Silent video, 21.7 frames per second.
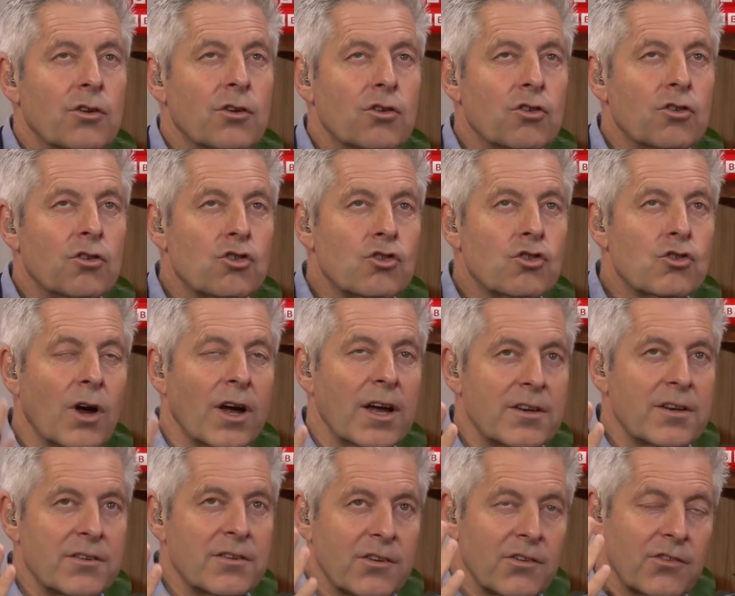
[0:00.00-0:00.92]
to
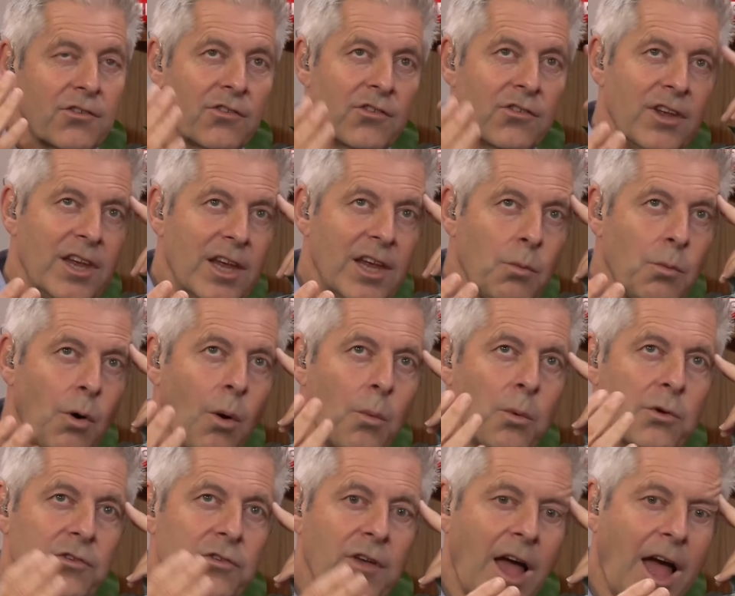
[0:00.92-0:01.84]
try to see
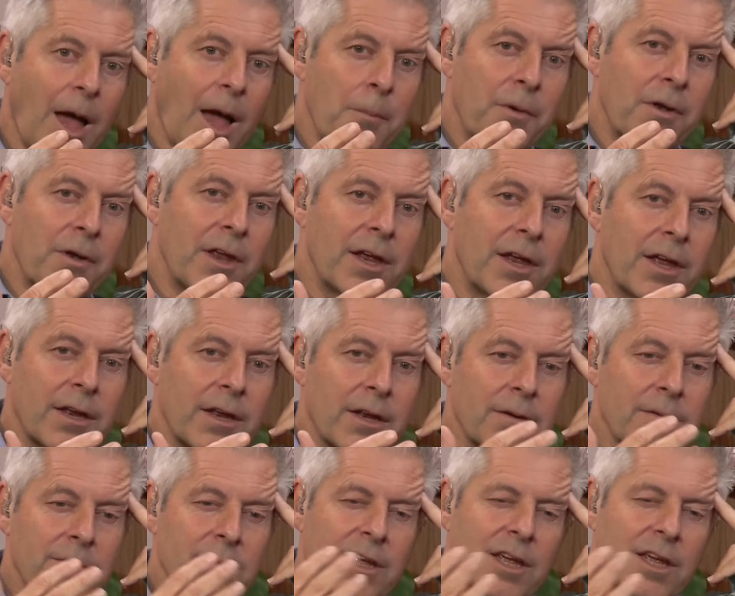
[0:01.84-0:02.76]
what was
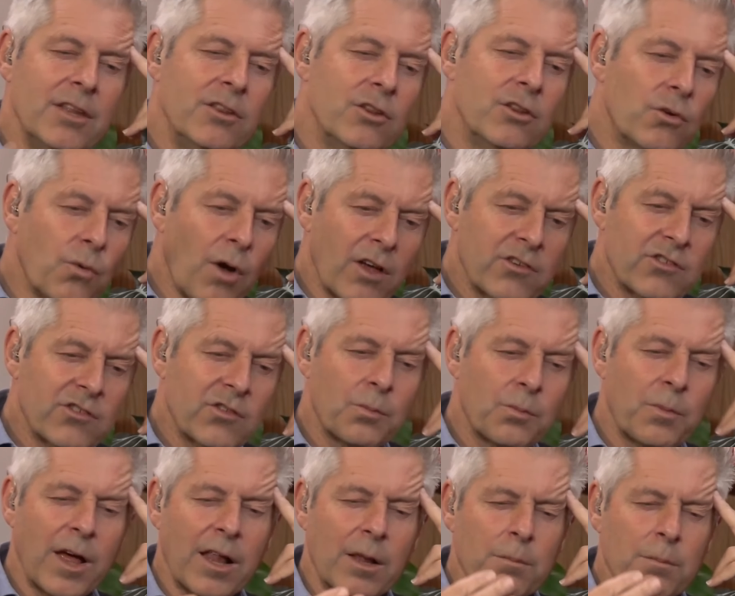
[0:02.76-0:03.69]
happening in the
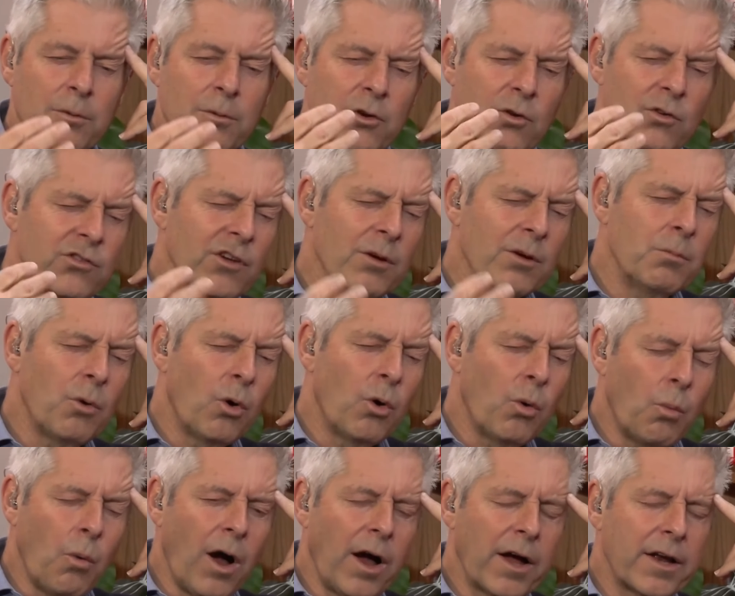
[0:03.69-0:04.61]
Rust Belt, but also
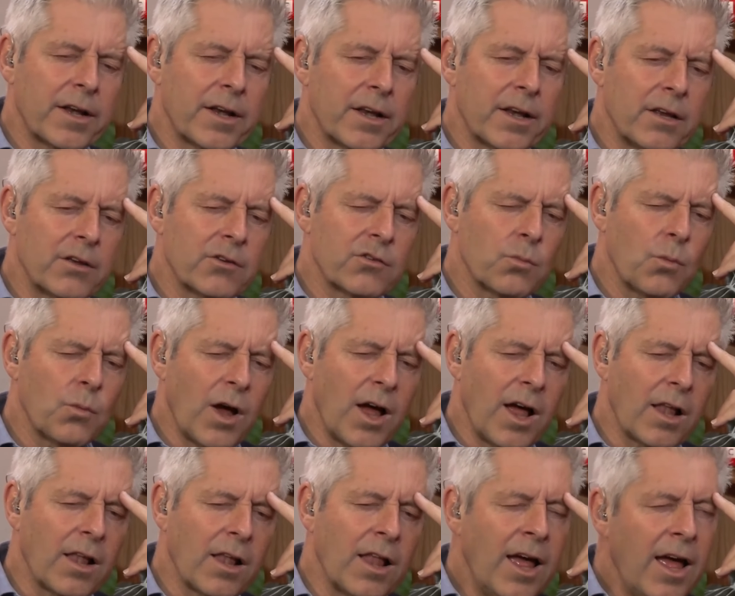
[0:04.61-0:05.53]
more widely as
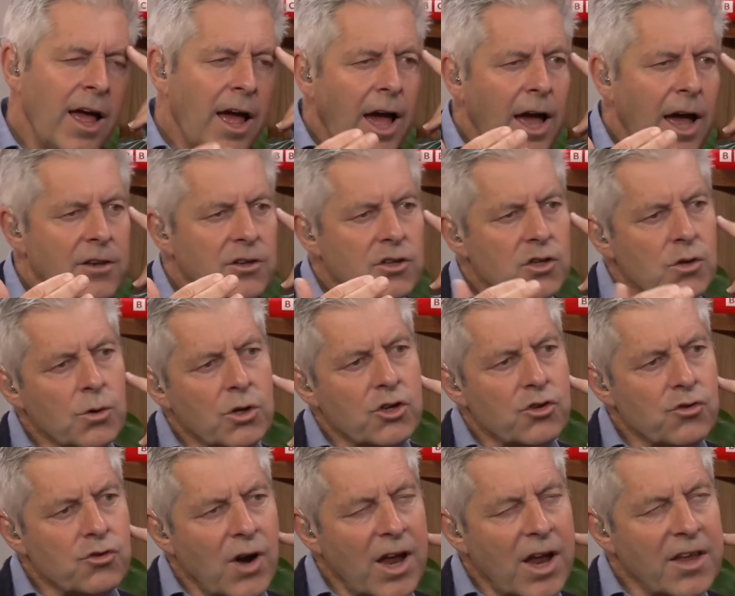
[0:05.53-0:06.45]
well, and to
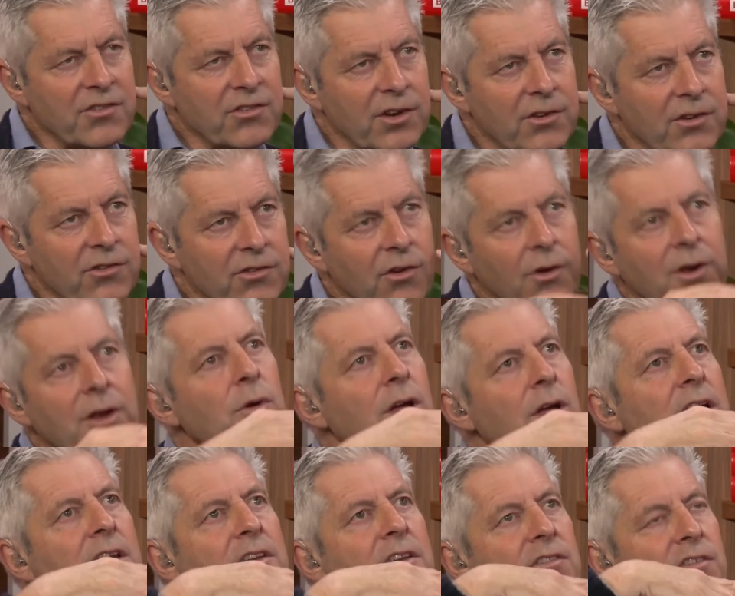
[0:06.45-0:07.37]
address it? So
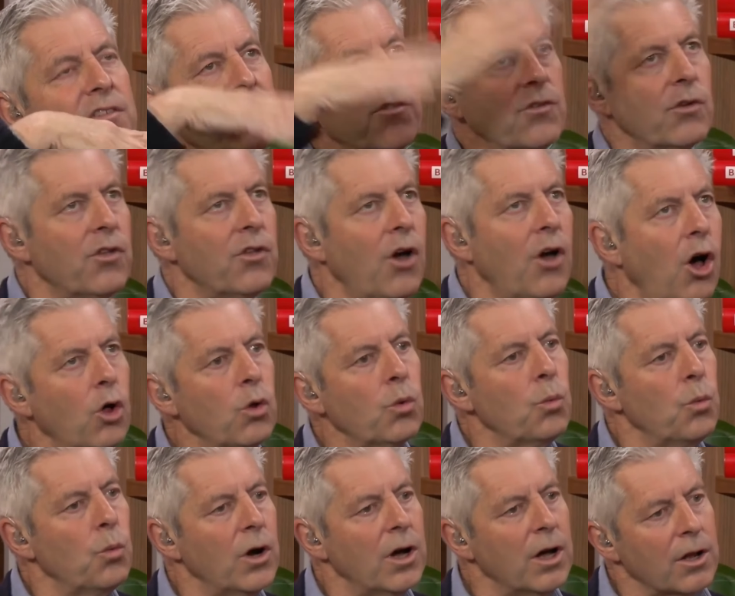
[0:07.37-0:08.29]
in a sense, the
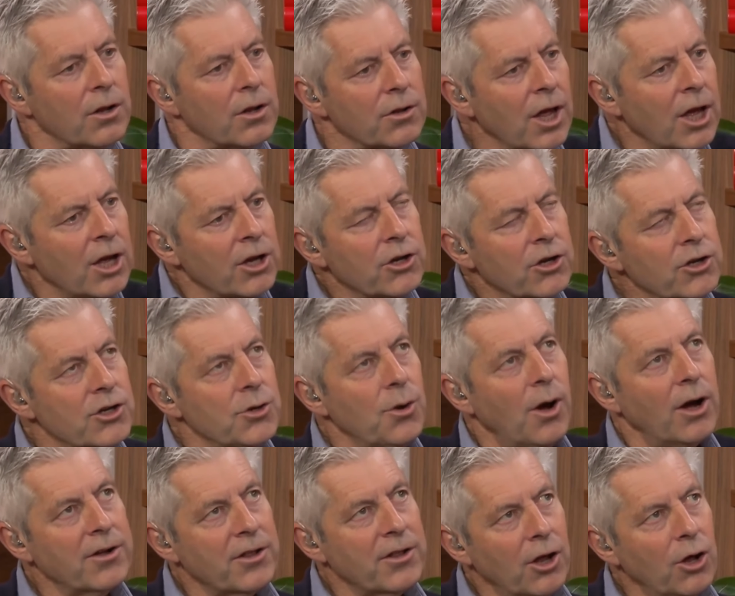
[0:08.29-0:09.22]
whole world, could
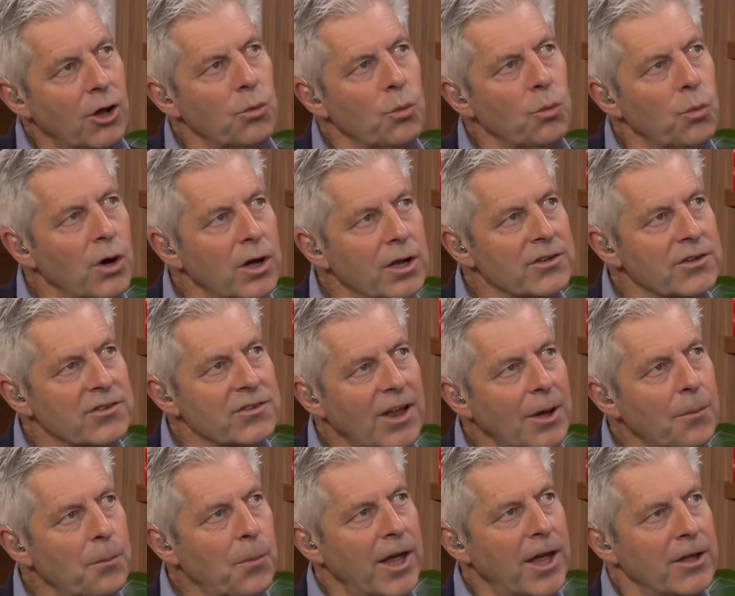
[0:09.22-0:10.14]
you argue the whole world is
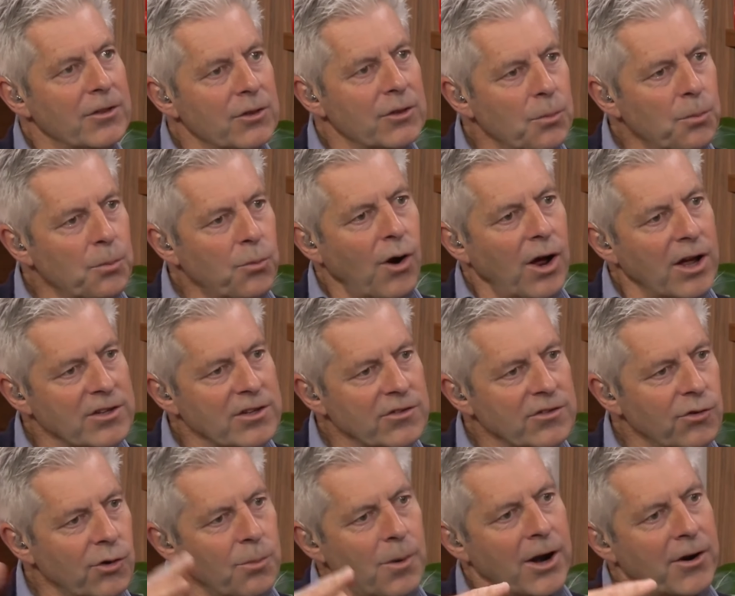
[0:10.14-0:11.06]
now paying the
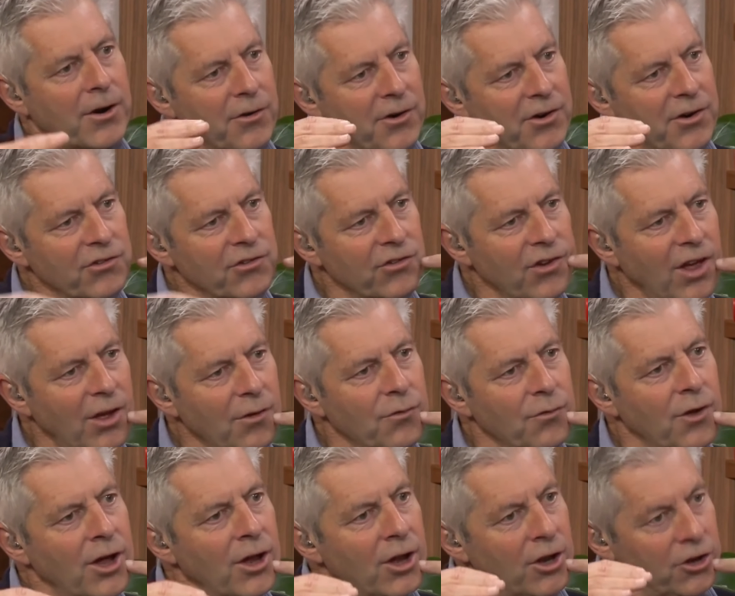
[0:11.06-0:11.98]
price for America
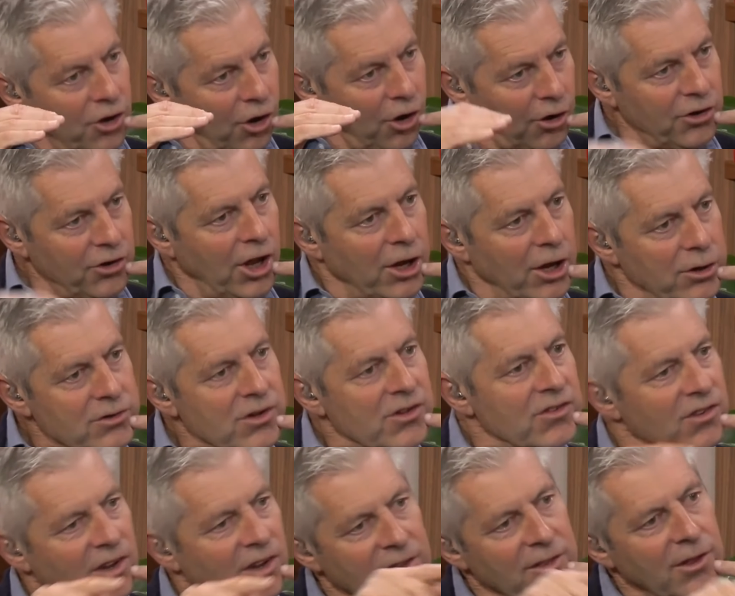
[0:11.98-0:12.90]
itself not
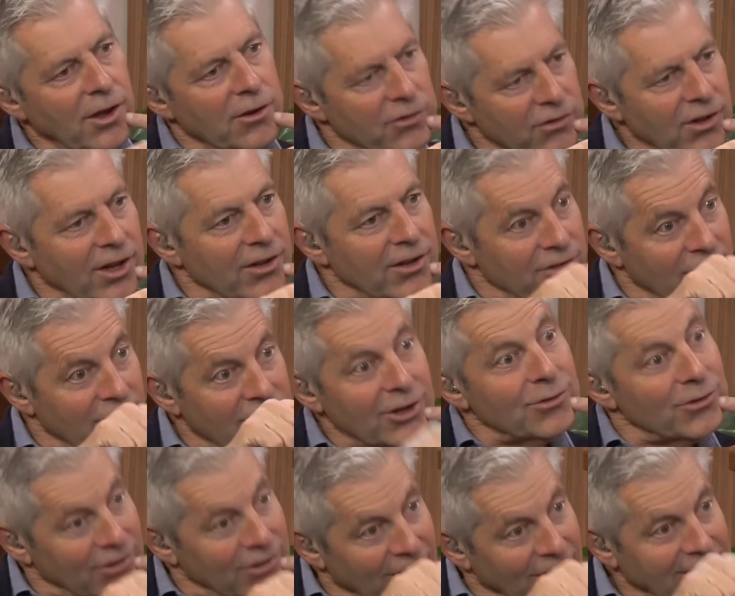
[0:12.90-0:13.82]
noticing those things that
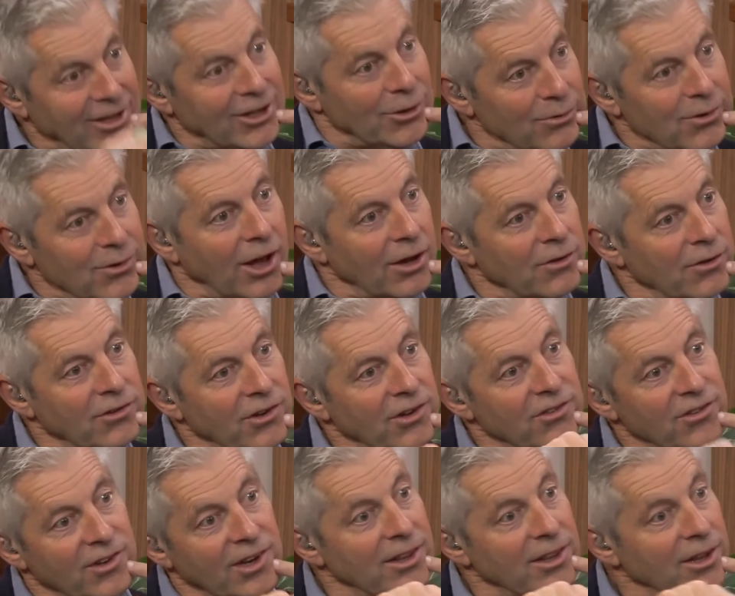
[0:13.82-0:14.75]
you say you
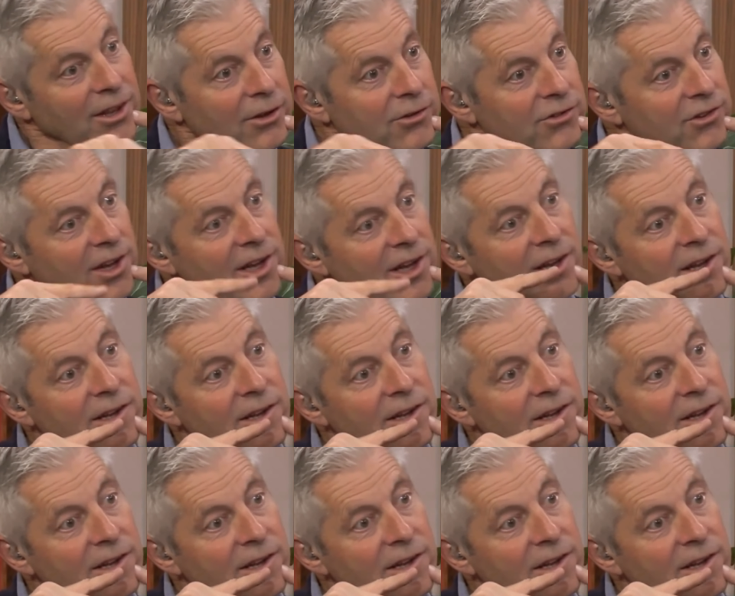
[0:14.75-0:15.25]
noticed in those